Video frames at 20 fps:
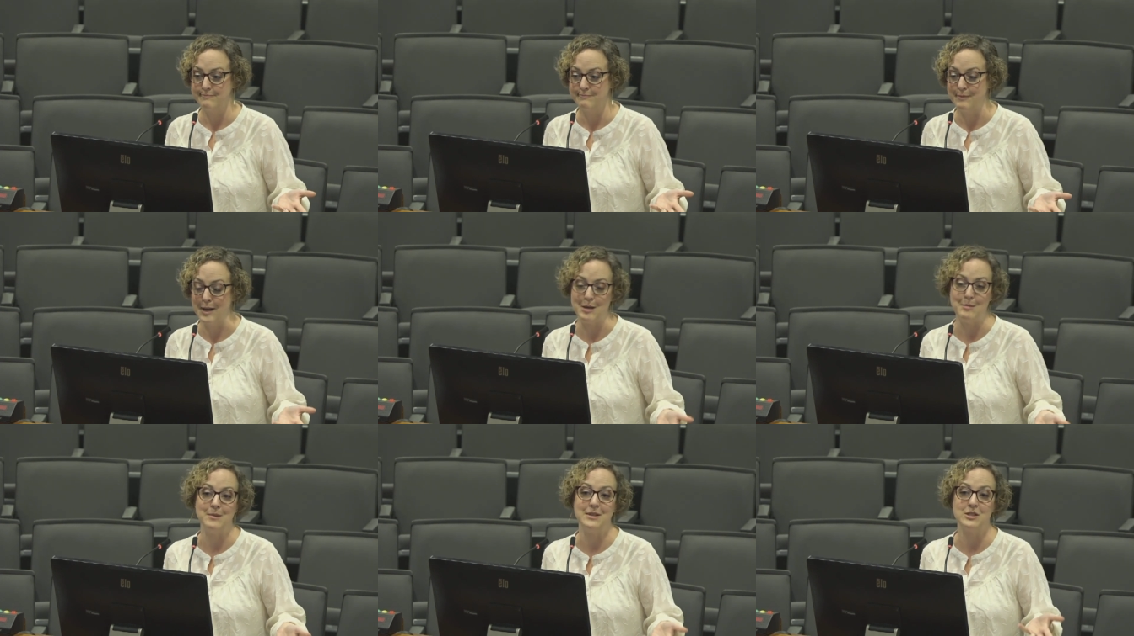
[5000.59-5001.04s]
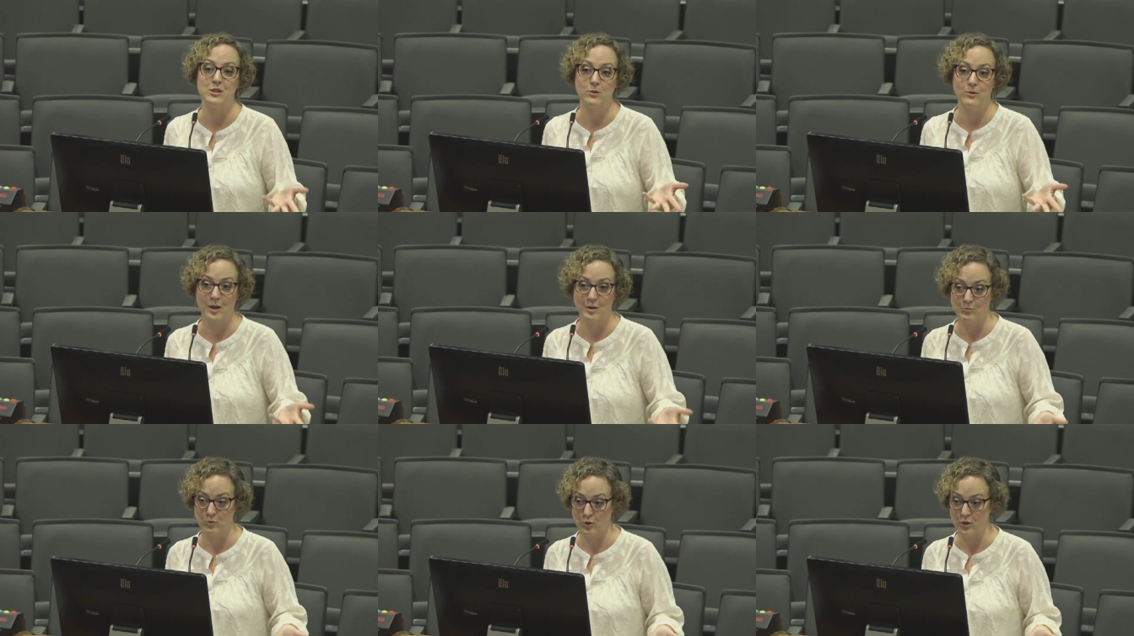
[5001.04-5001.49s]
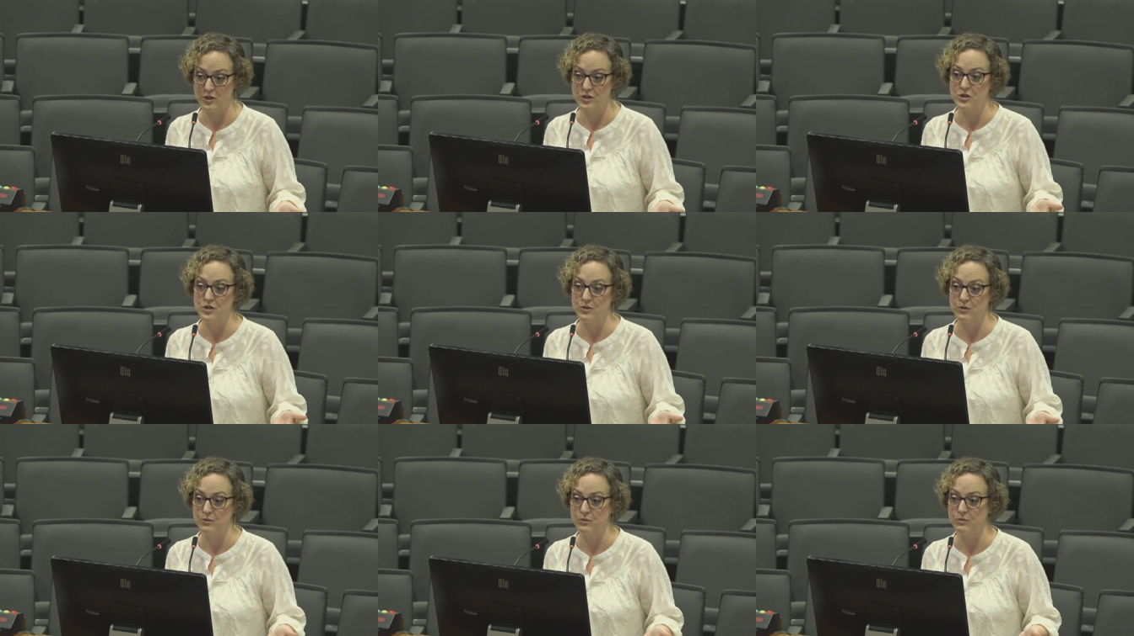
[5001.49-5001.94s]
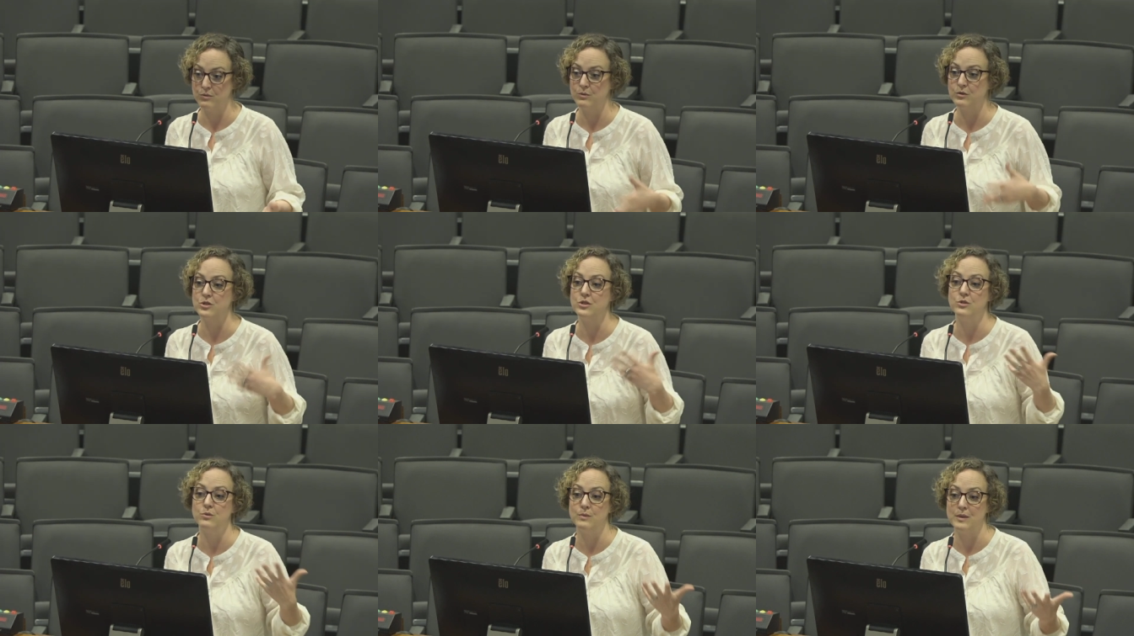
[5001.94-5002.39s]
babies who are born to
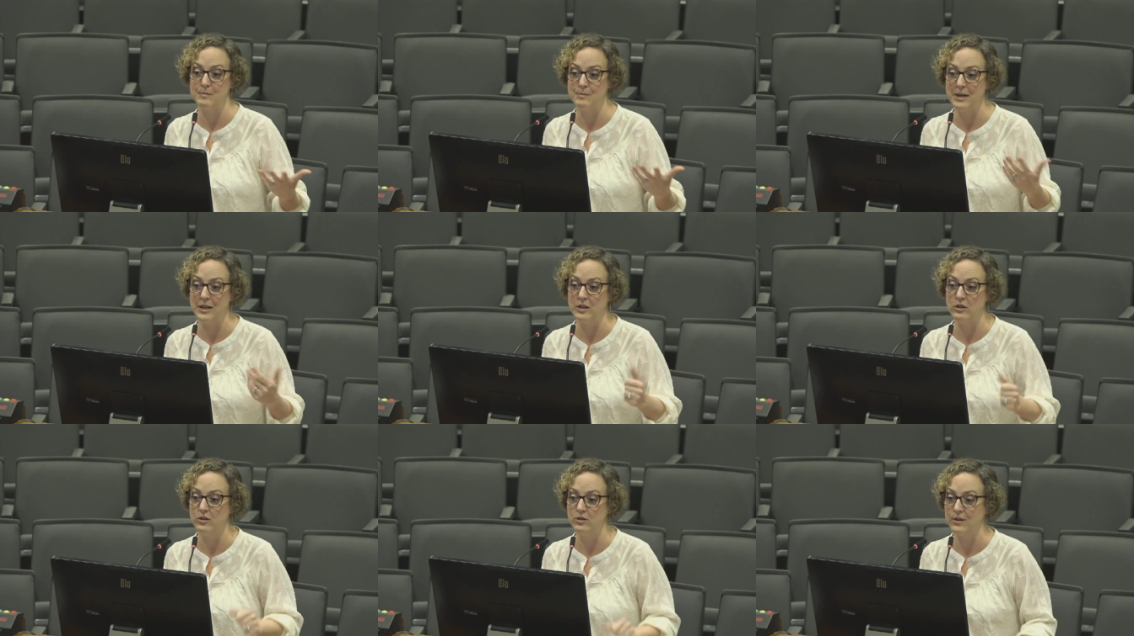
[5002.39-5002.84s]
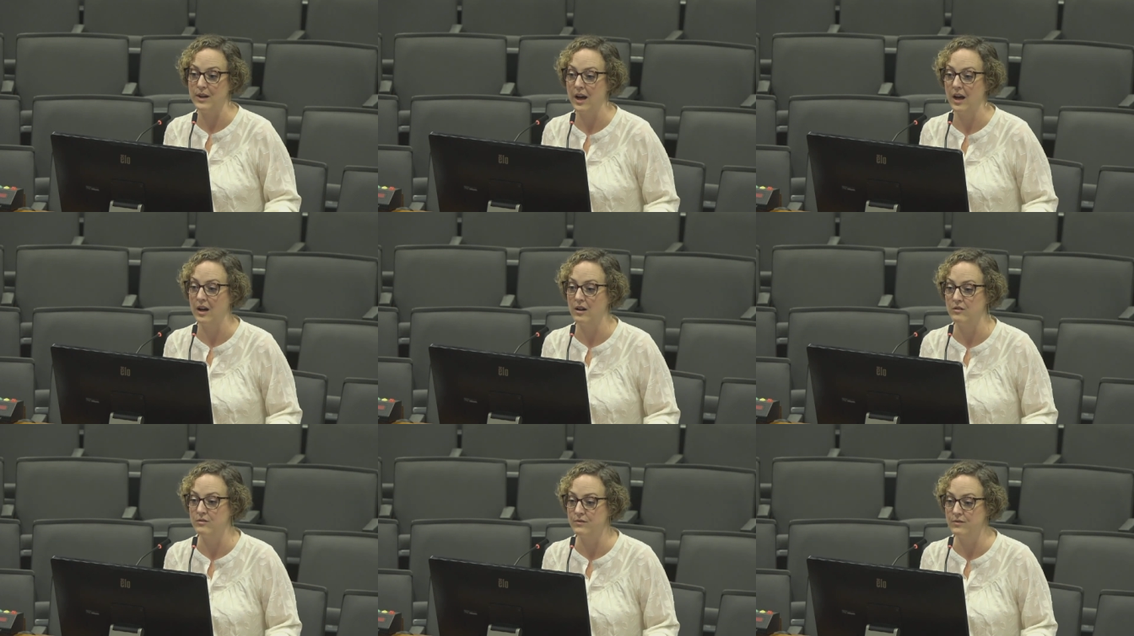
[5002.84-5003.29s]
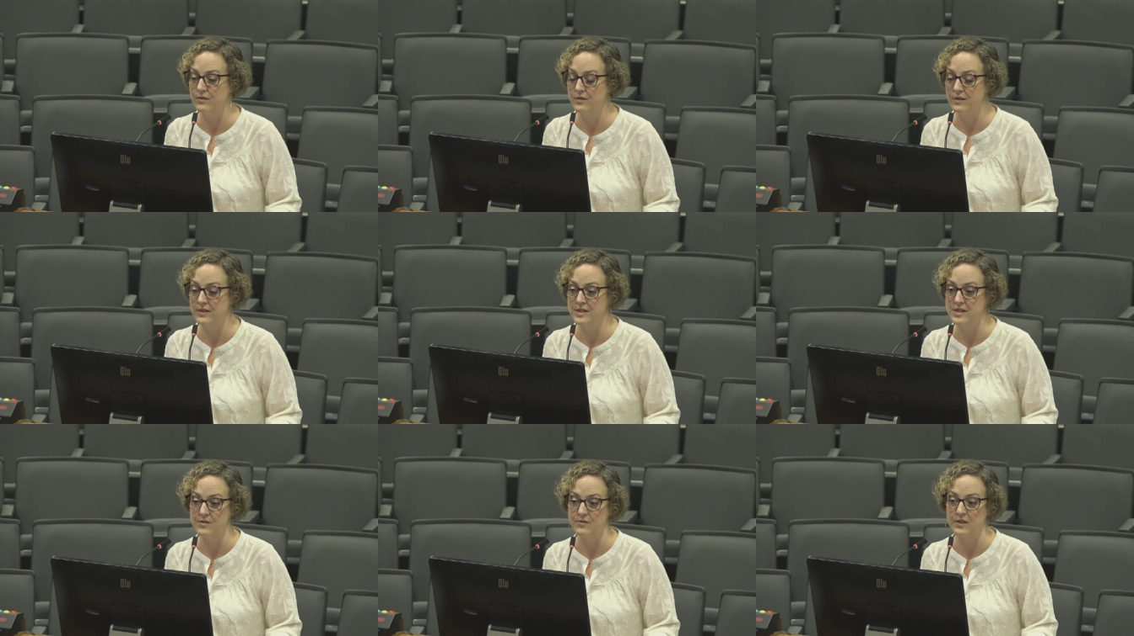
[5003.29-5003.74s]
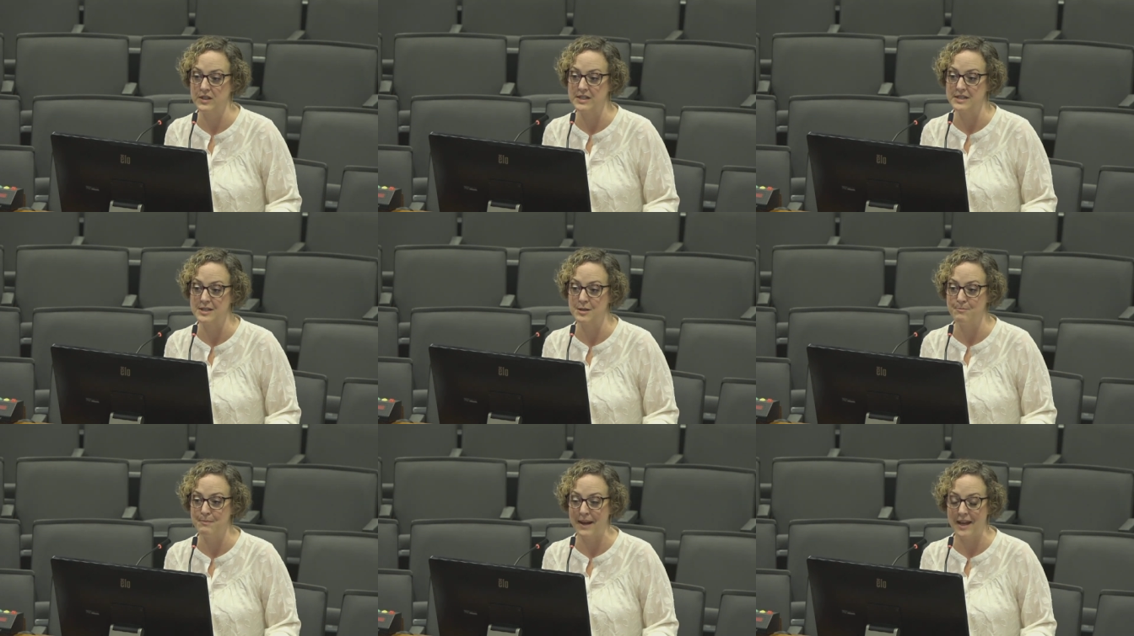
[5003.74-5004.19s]
women who have
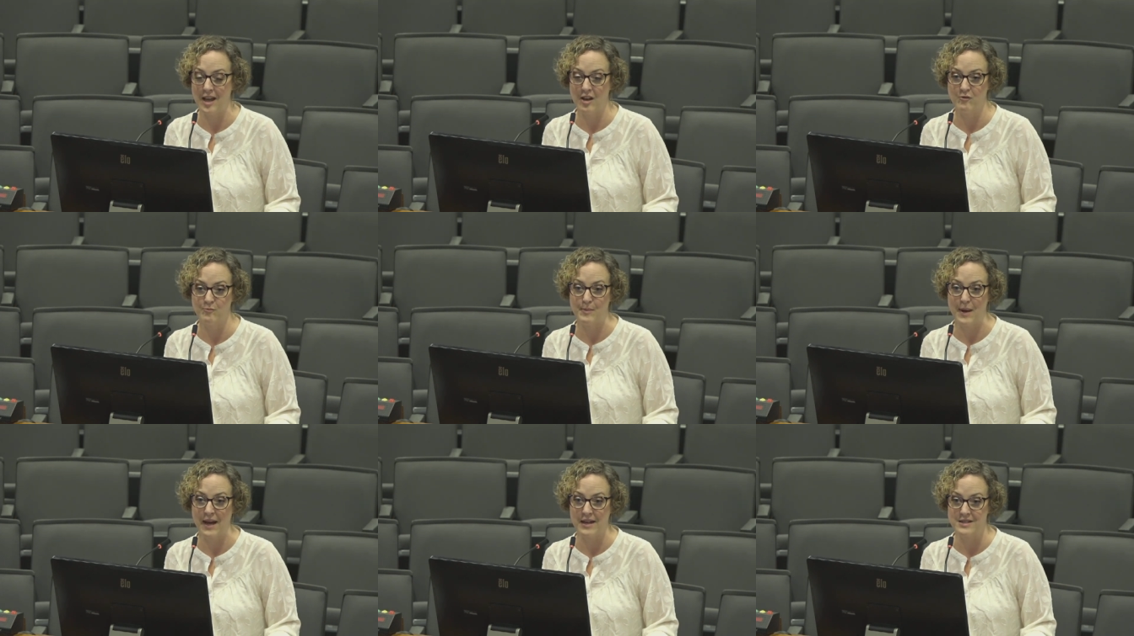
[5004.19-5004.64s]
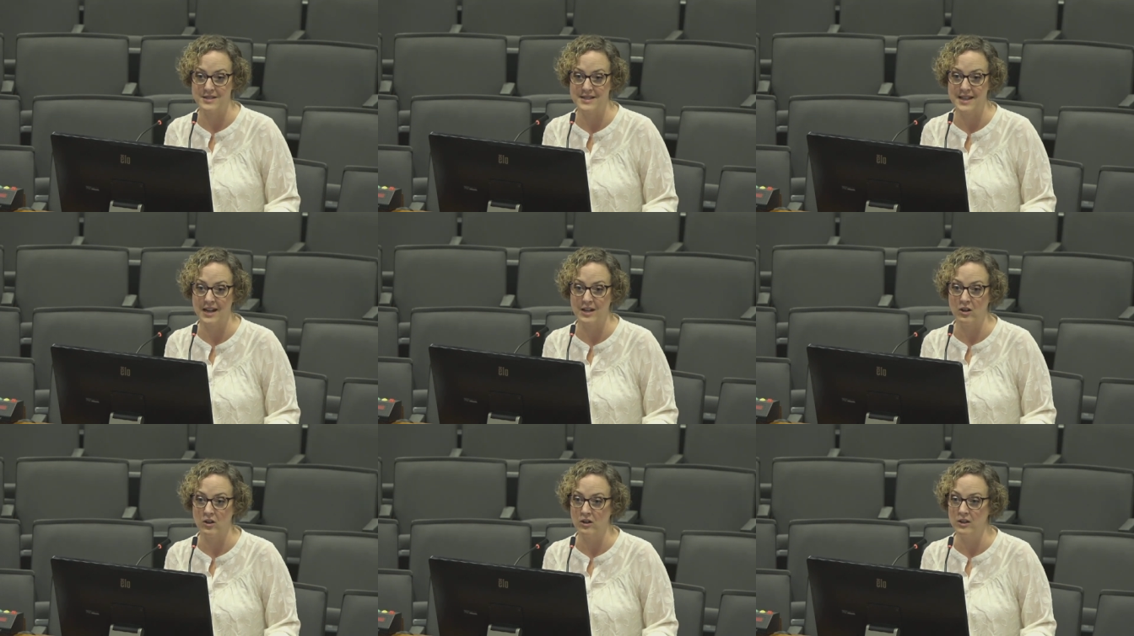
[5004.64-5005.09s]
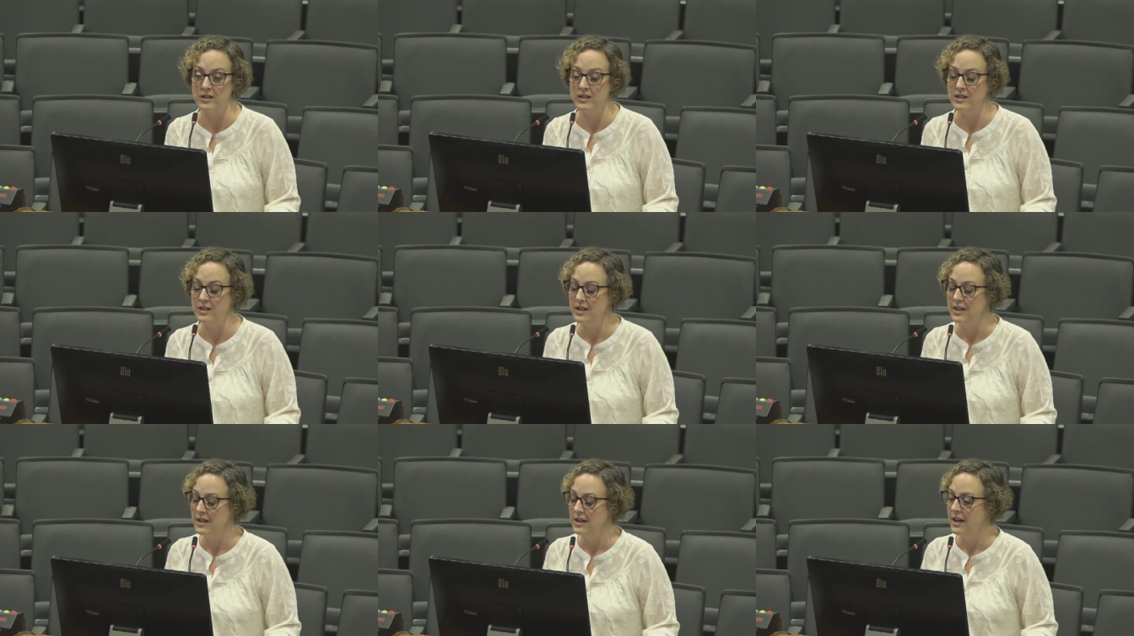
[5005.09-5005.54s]
syphilis and may have passed that on.